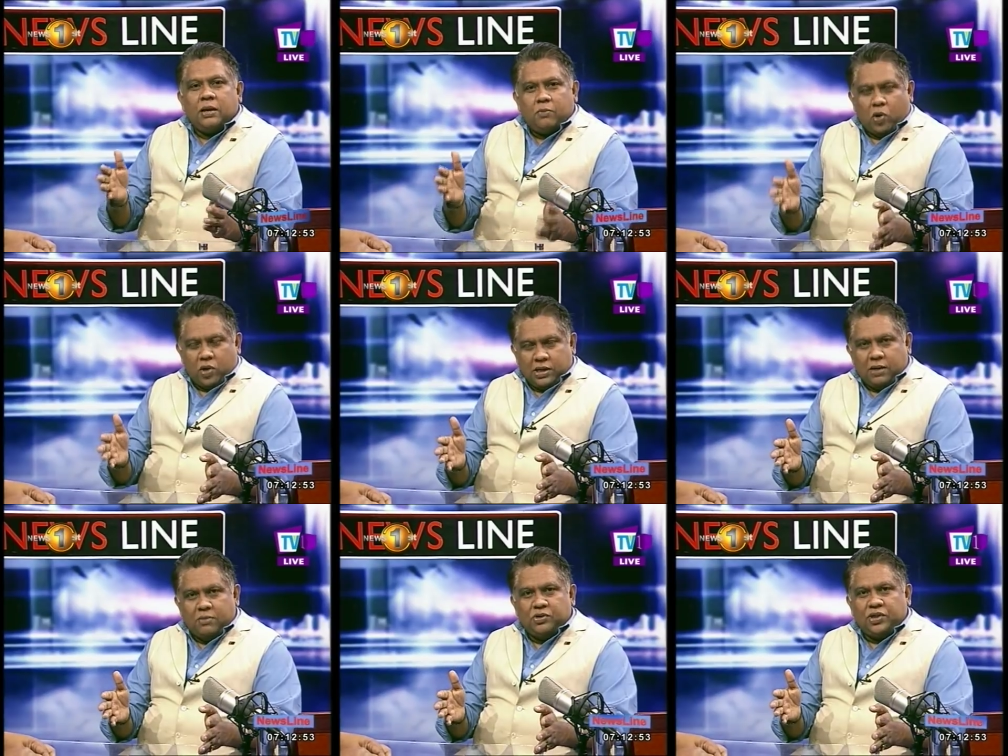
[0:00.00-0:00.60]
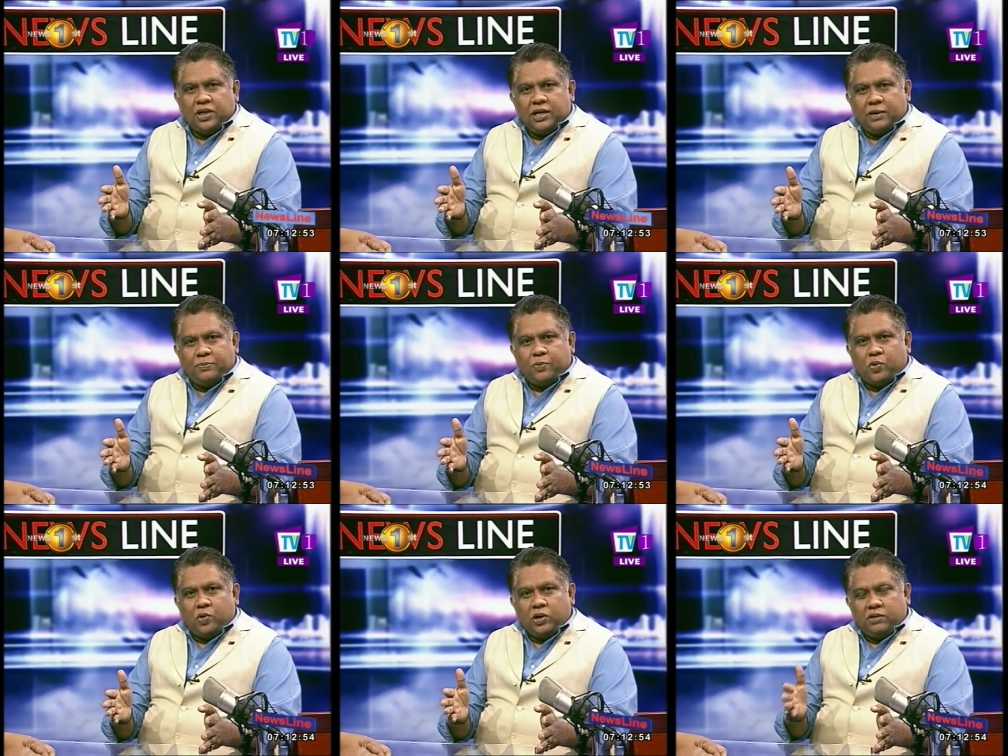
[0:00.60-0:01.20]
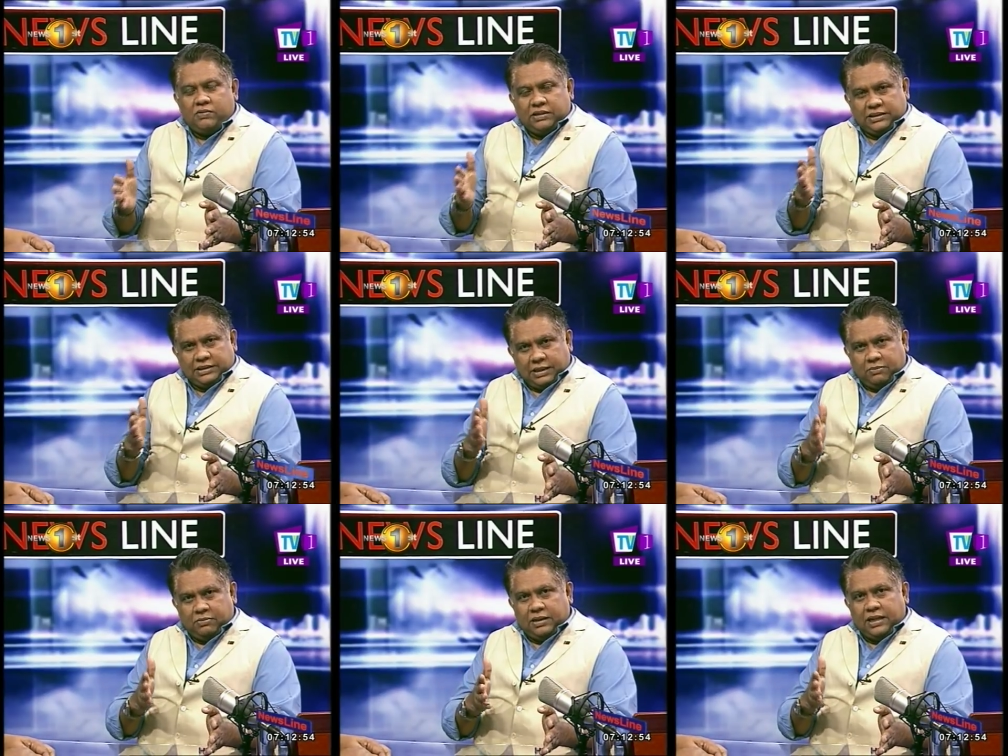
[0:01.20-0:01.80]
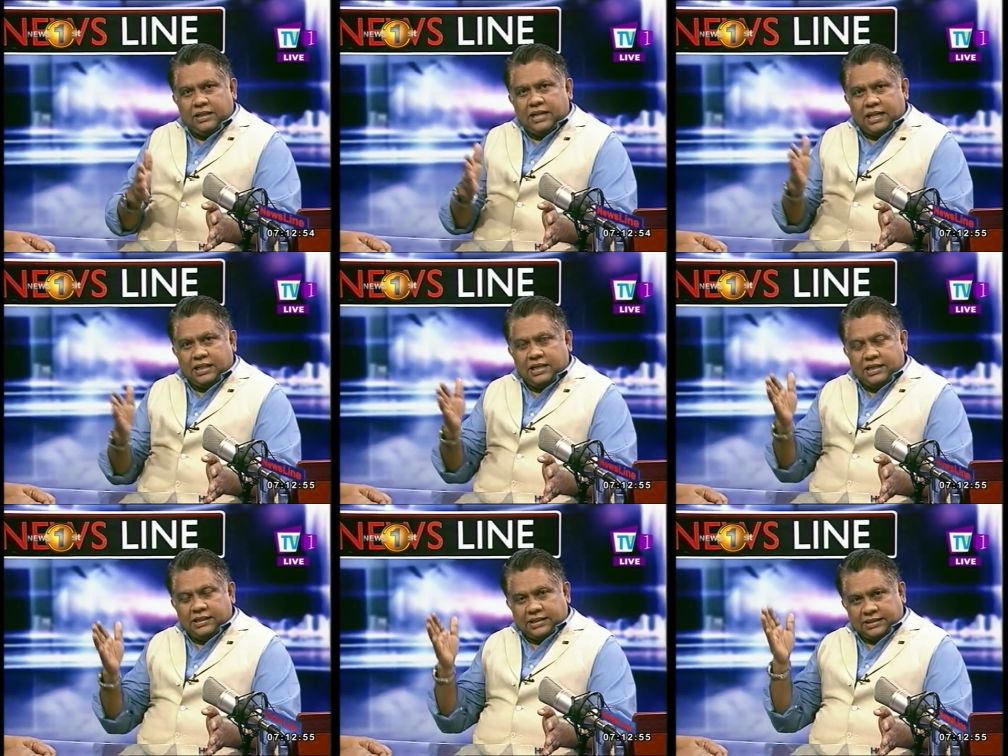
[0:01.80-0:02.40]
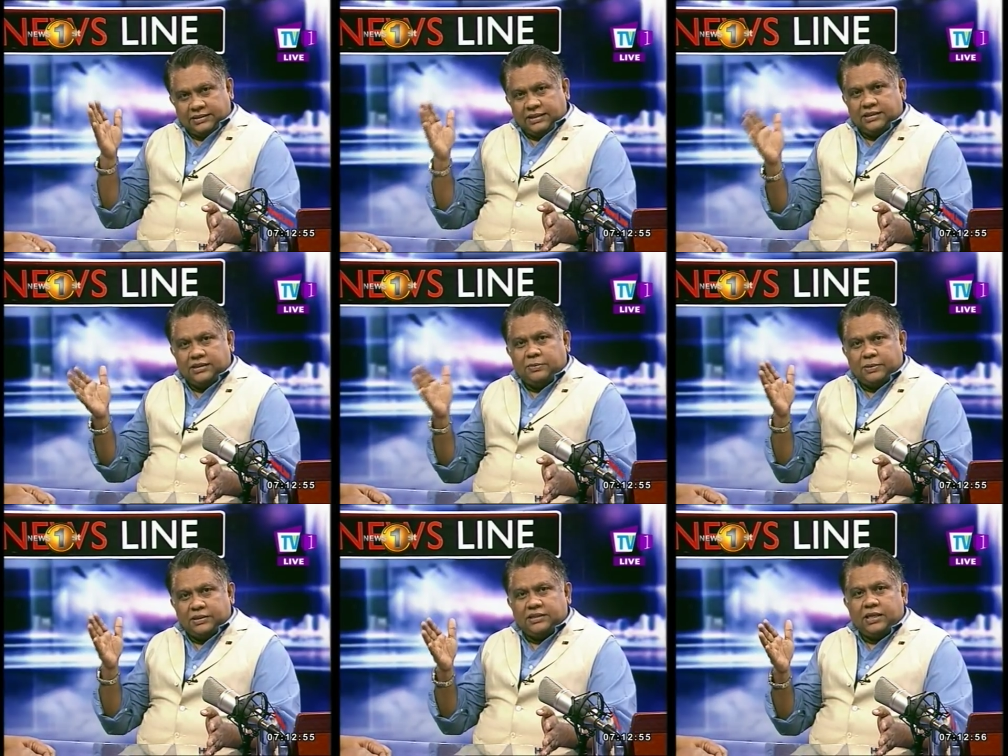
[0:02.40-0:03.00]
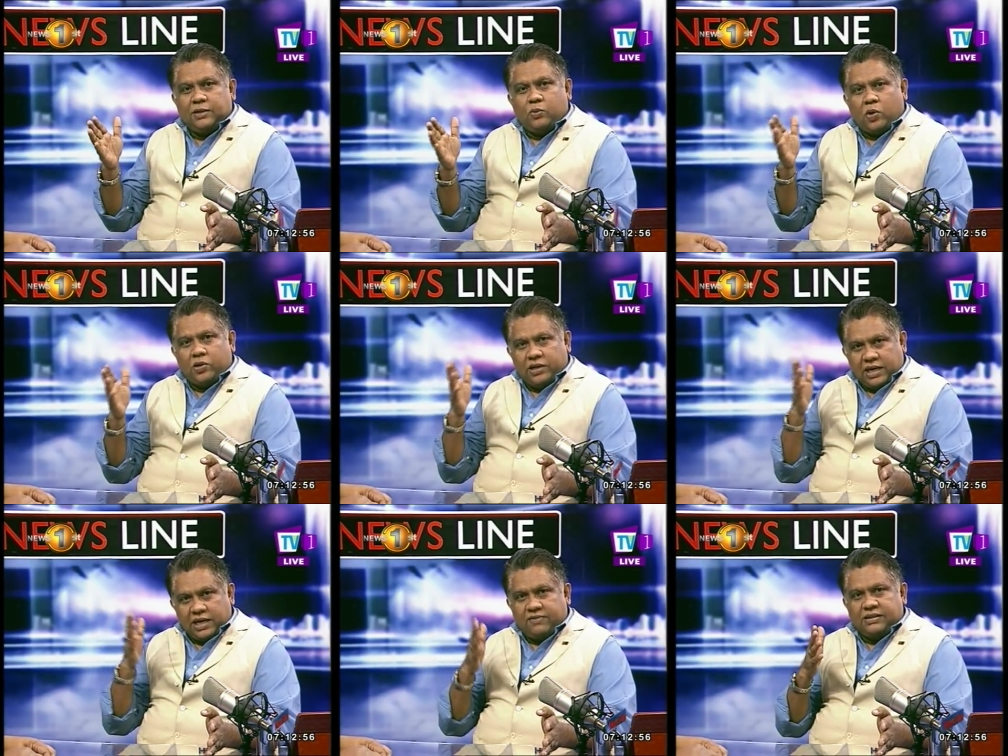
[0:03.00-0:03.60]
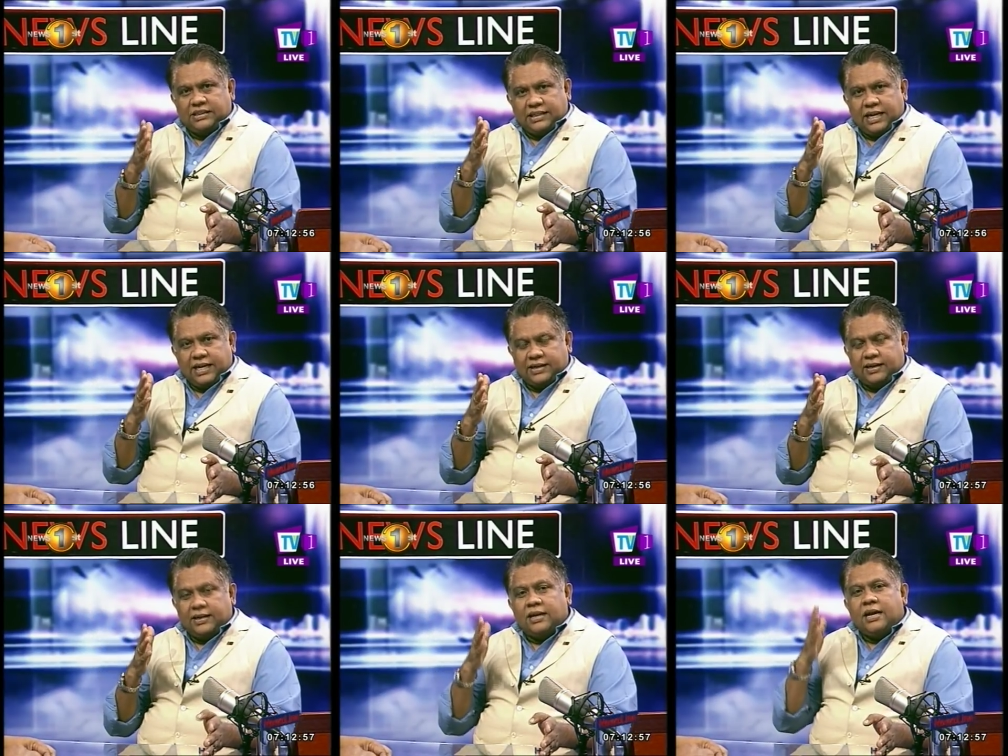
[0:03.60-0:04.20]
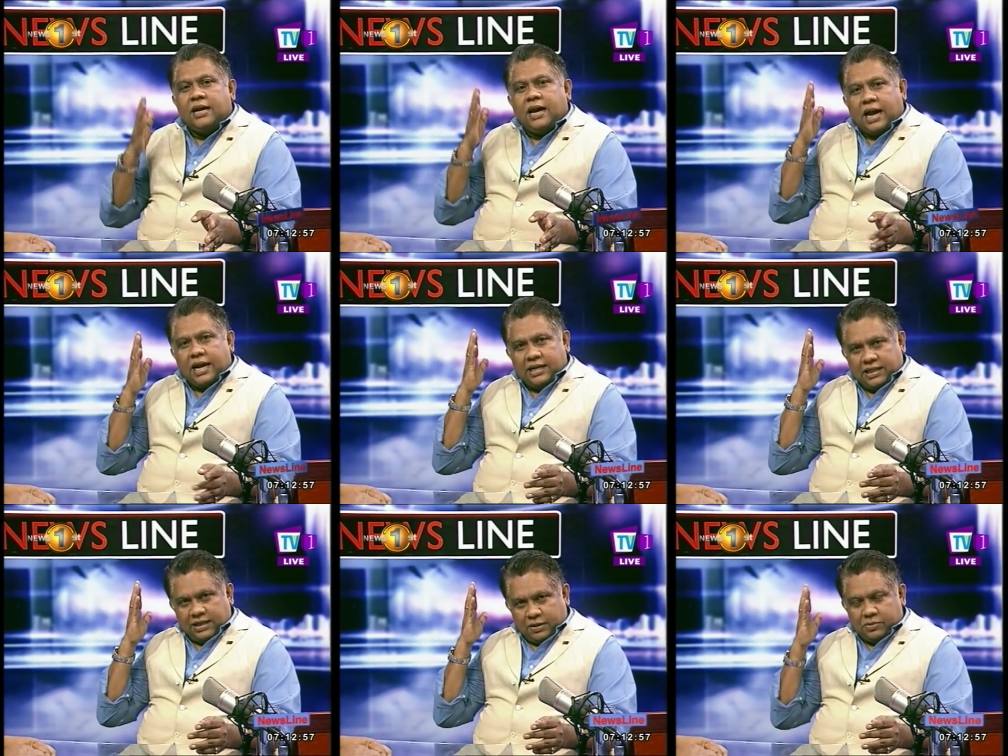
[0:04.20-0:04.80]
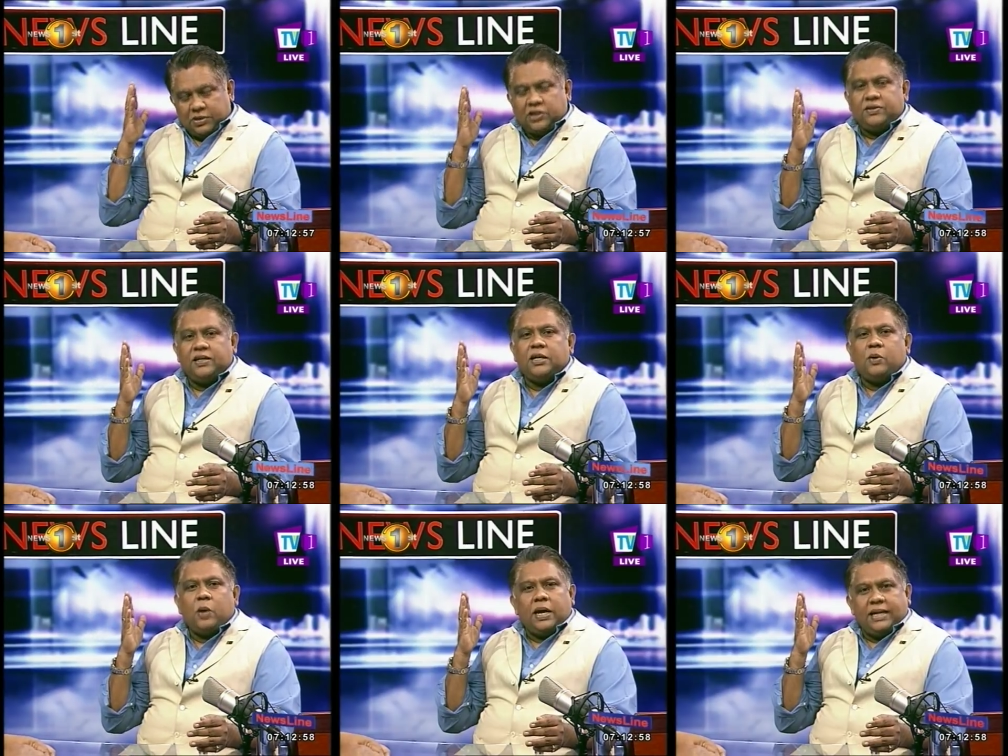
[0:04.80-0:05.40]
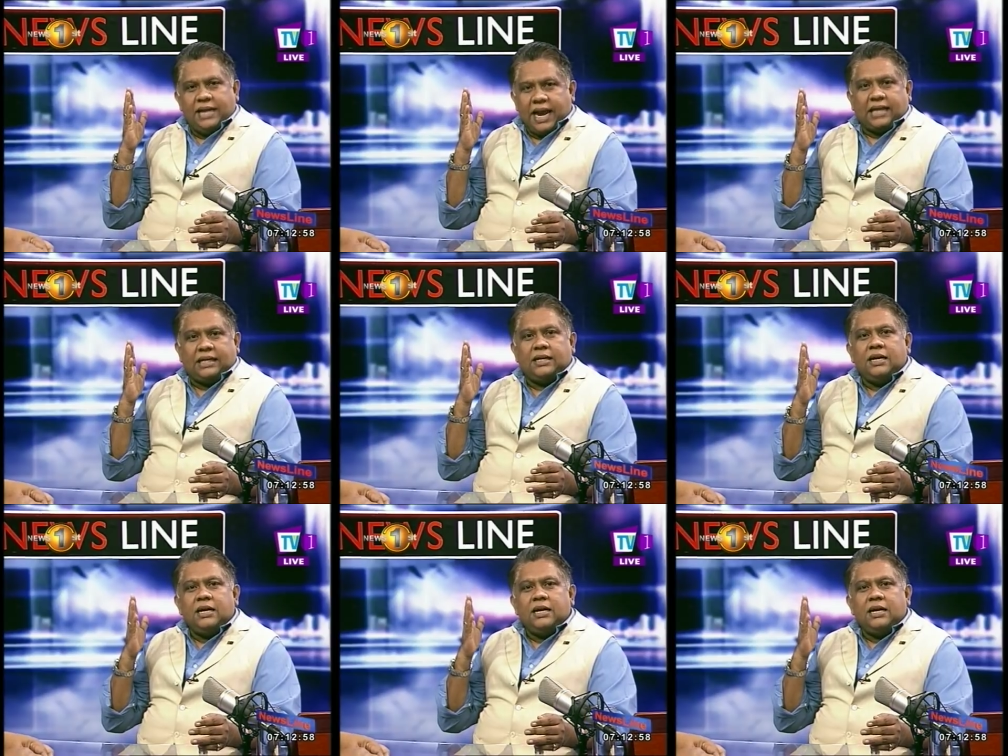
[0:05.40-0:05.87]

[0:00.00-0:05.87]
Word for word: Bond Commission report was something that the, His Excellency the President wanted investigated yeah. under the Commissions of Inquiry Act